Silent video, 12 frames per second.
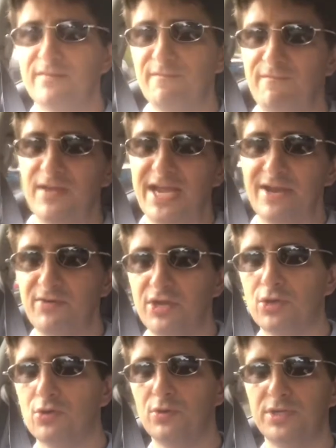vary
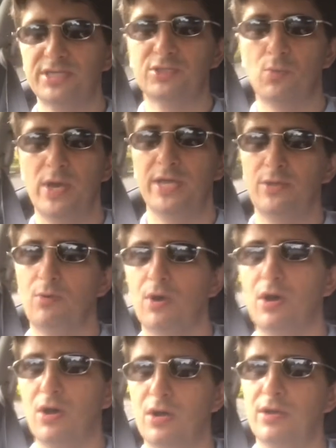according to where you
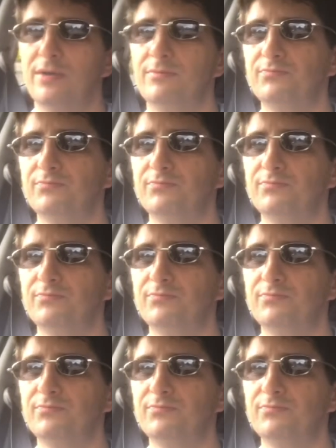are,